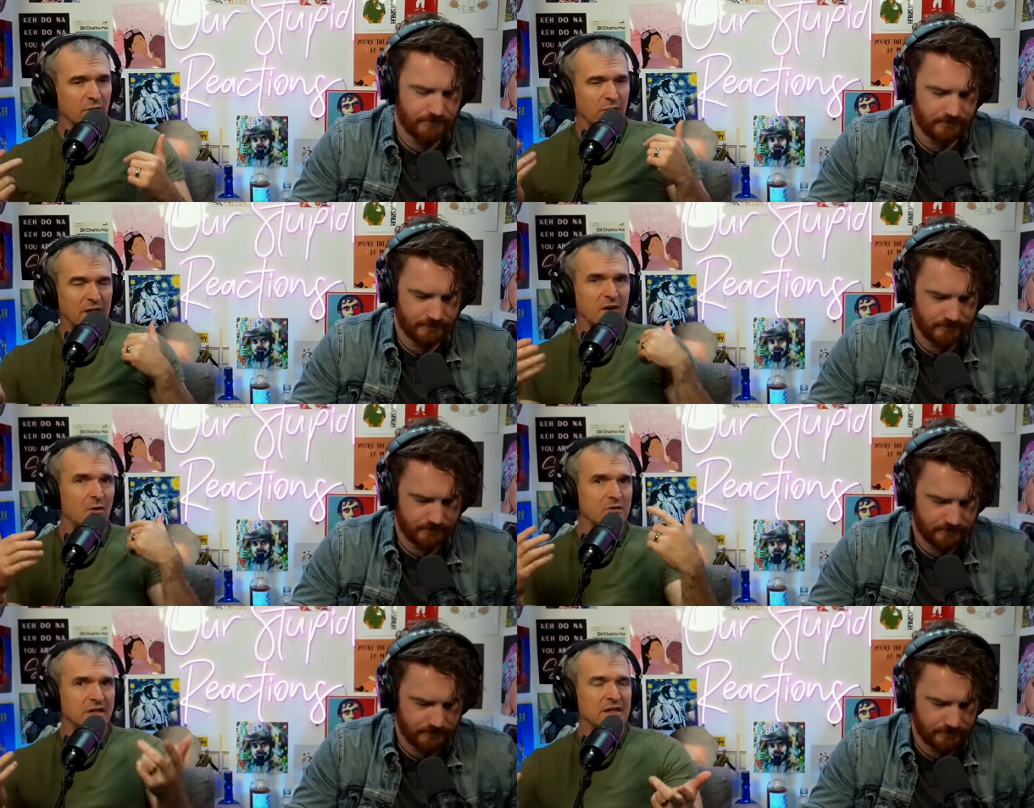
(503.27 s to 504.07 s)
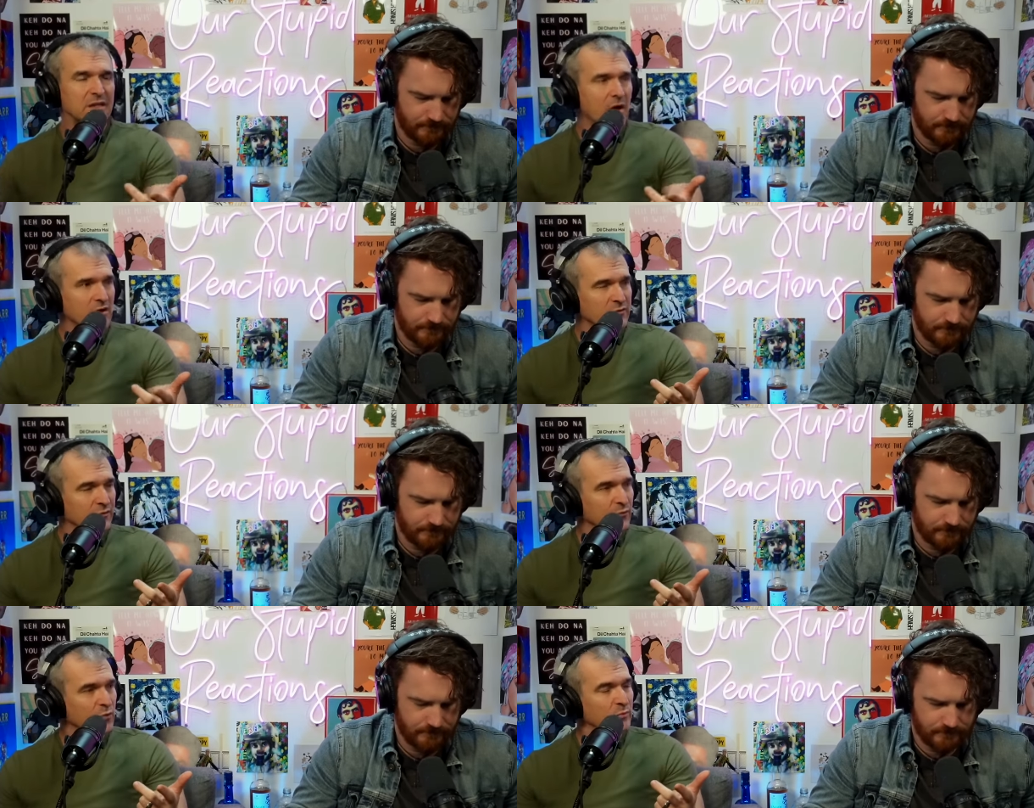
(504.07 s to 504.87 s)
Speaker 1: When he goes and he talks with
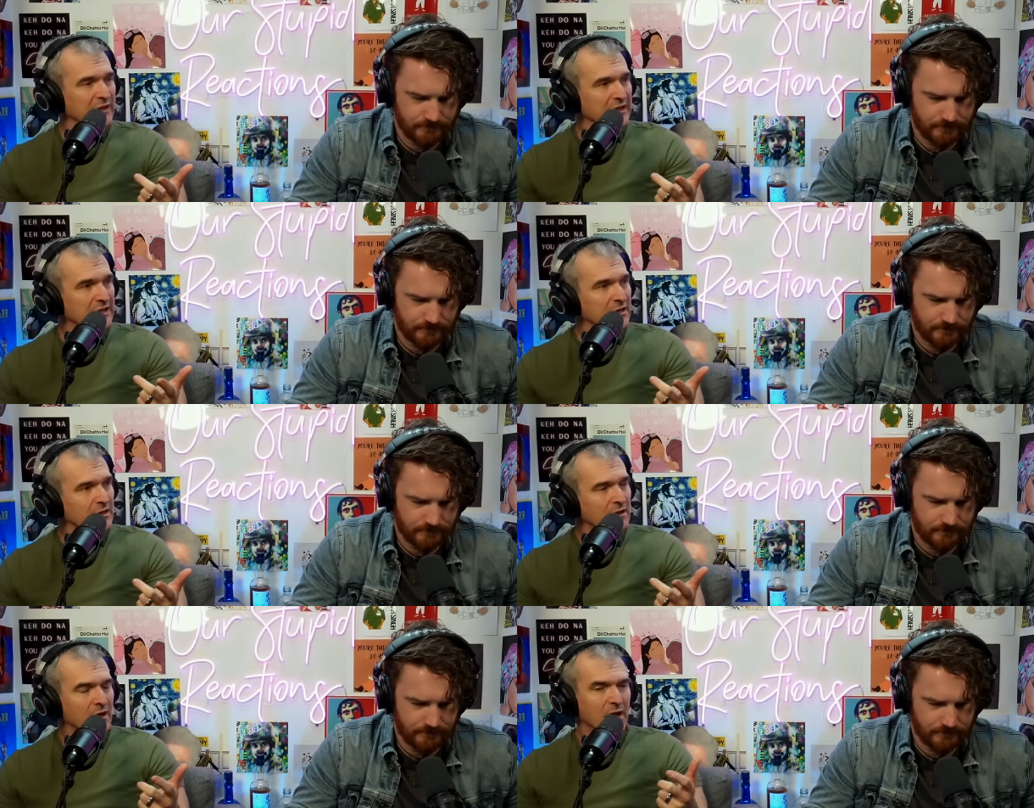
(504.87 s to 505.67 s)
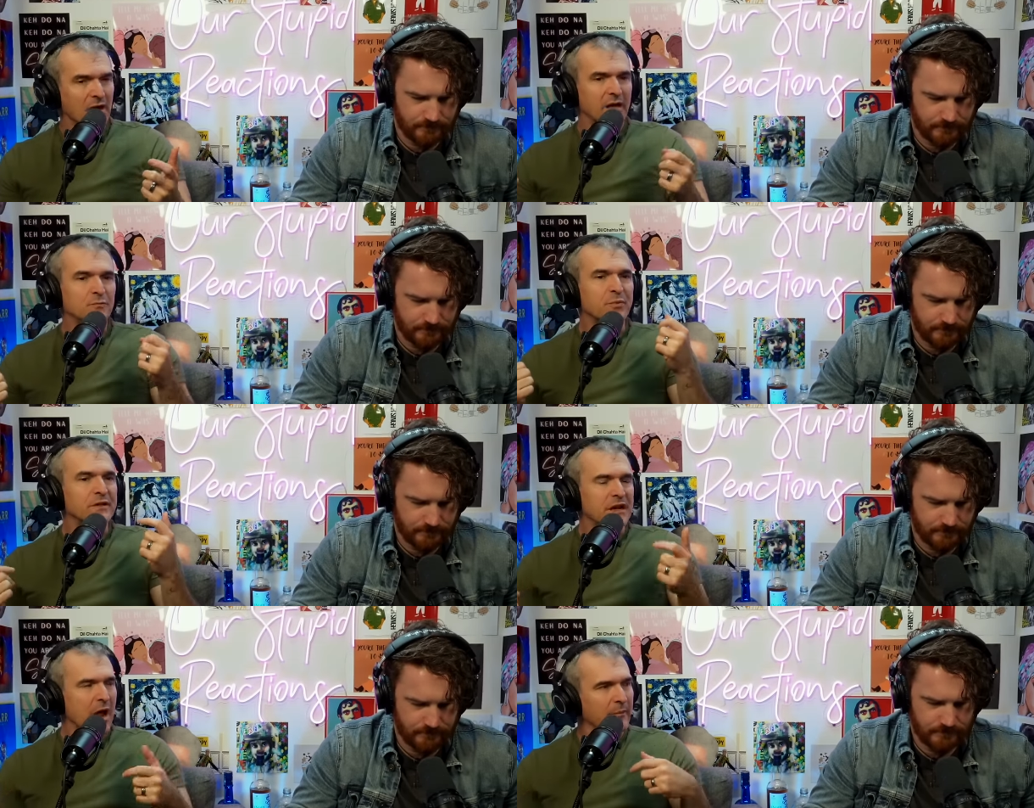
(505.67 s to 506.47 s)
Rumi, it's
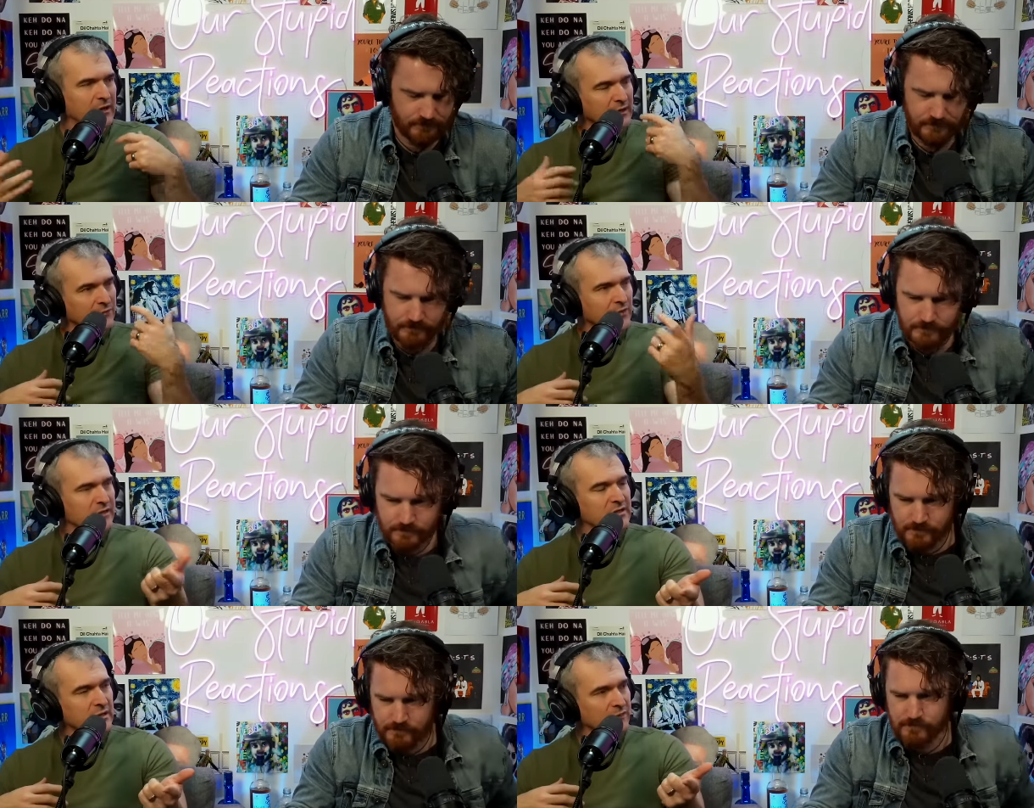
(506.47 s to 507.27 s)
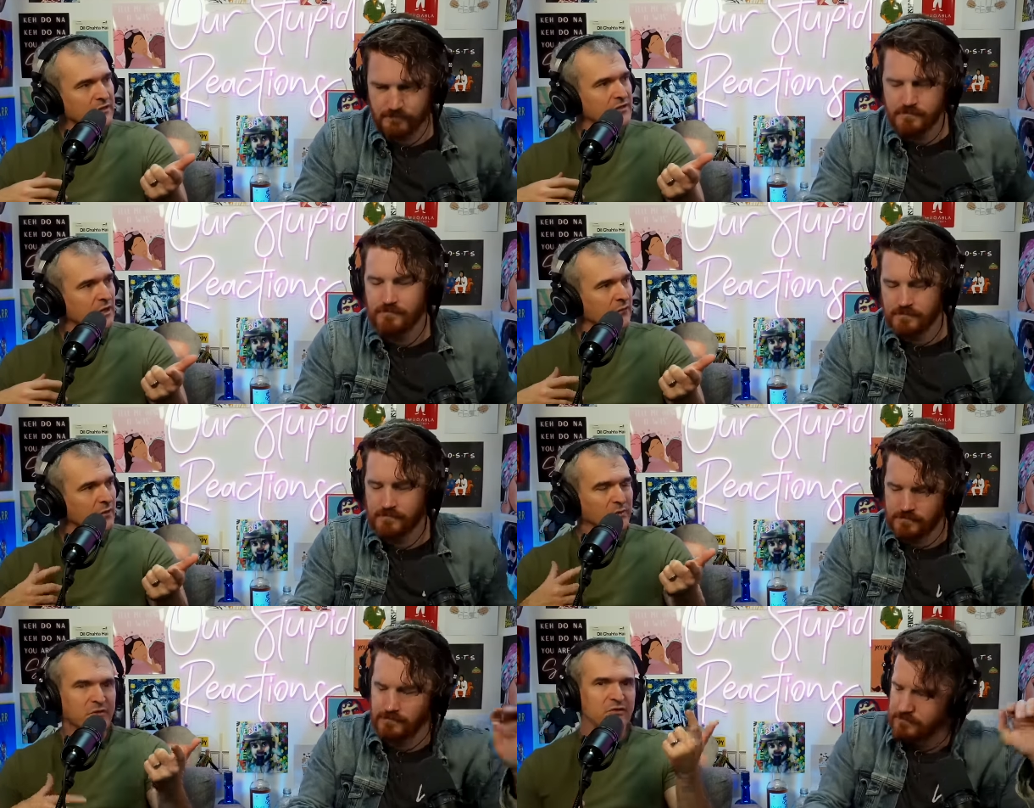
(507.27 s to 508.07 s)
predominantly for his self-discovery,
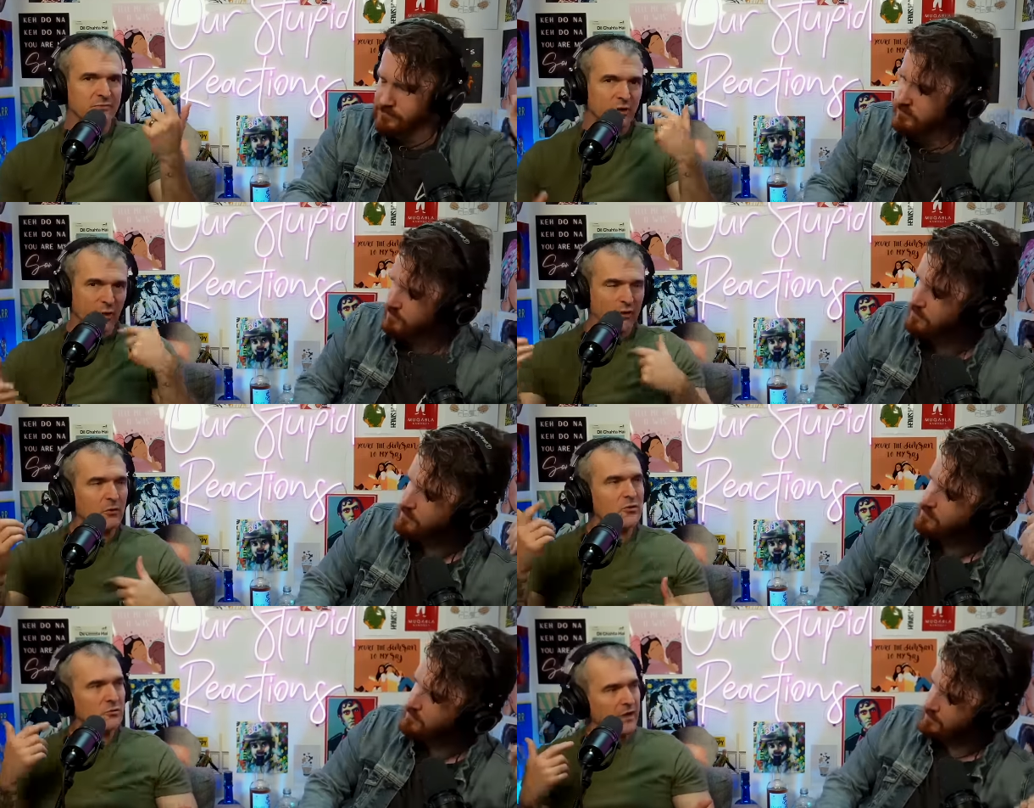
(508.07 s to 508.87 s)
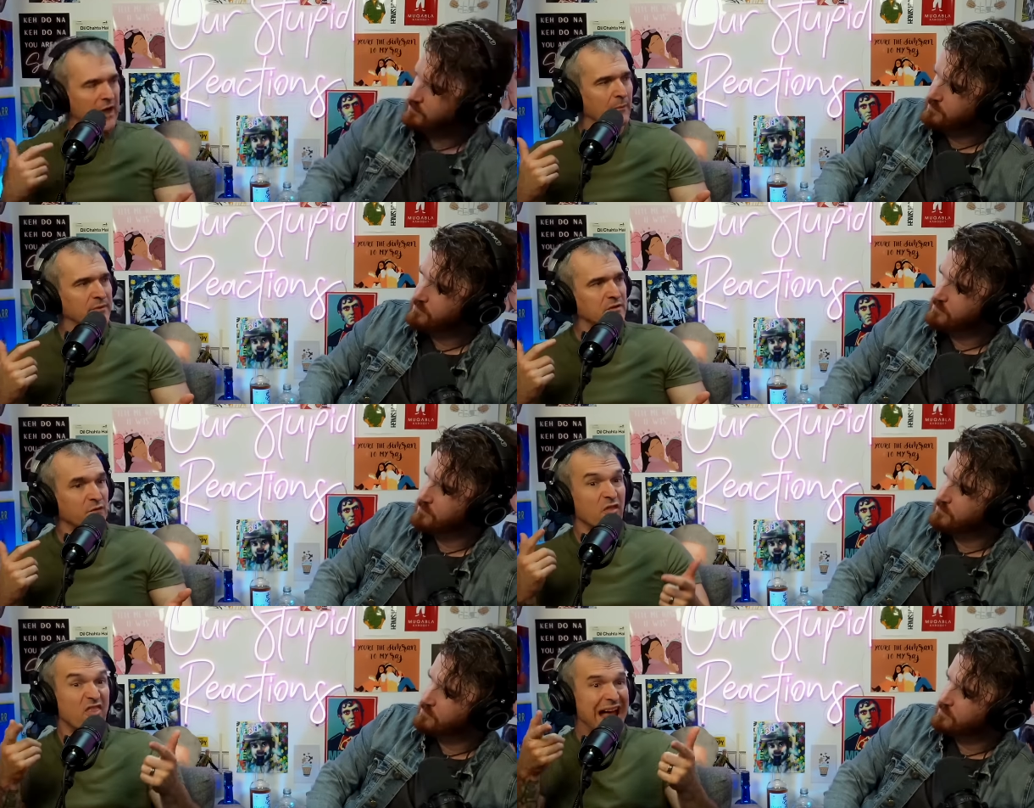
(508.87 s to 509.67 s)
but there's some closure that happens
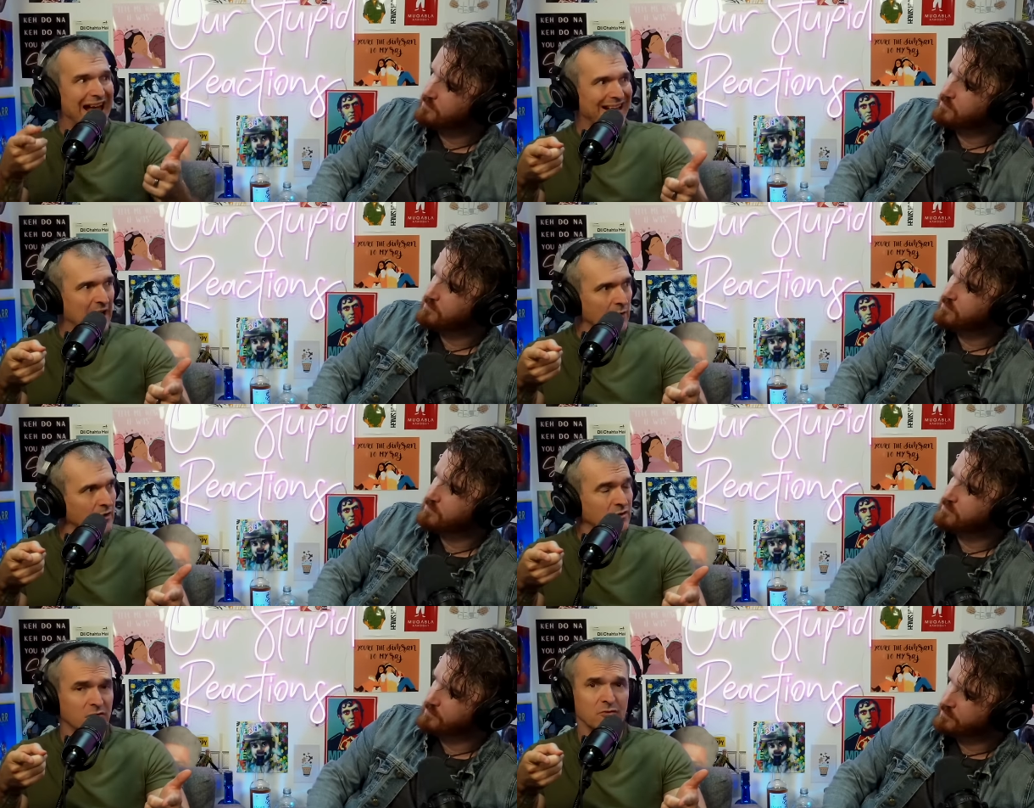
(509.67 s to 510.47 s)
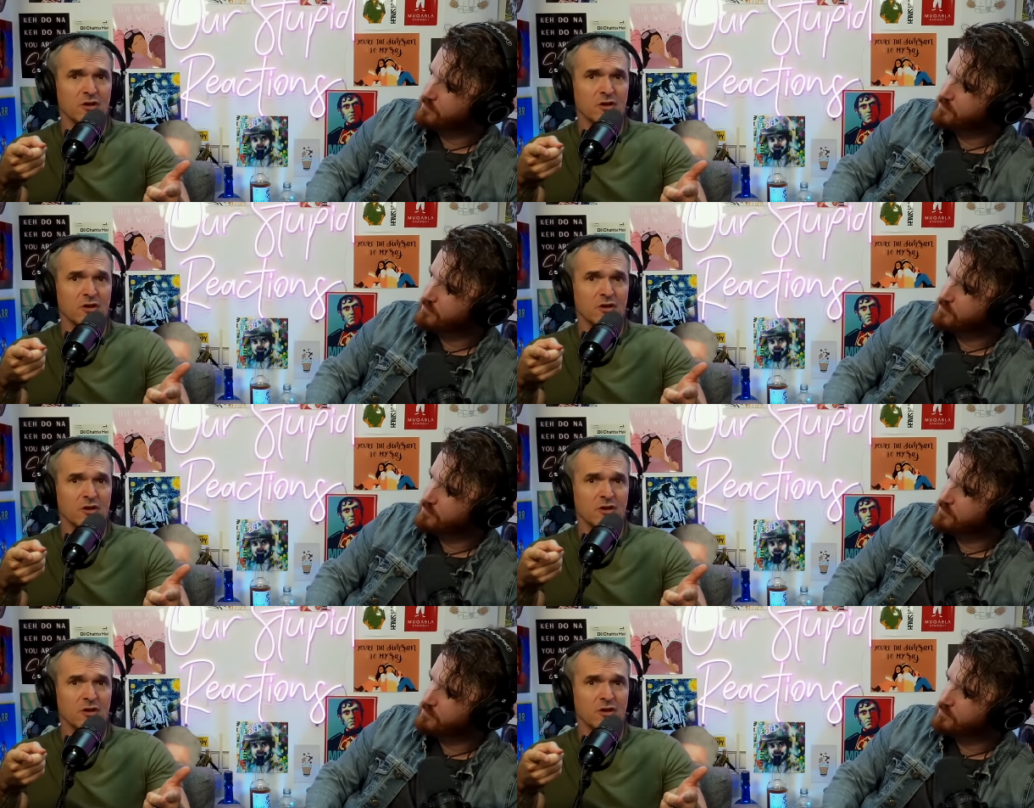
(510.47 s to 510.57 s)
for that character who's